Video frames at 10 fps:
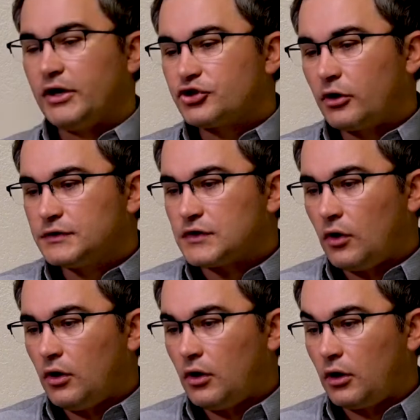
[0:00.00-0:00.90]
Charles
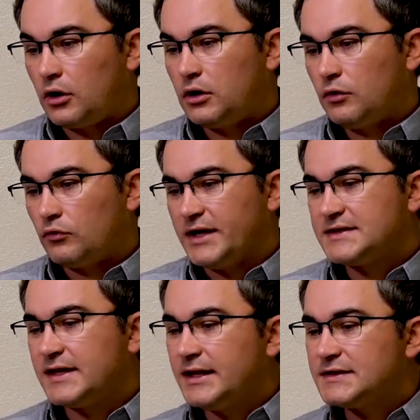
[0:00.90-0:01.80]
R. writes
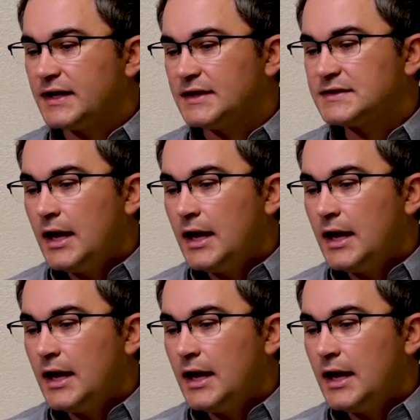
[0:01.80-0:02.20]
in and says,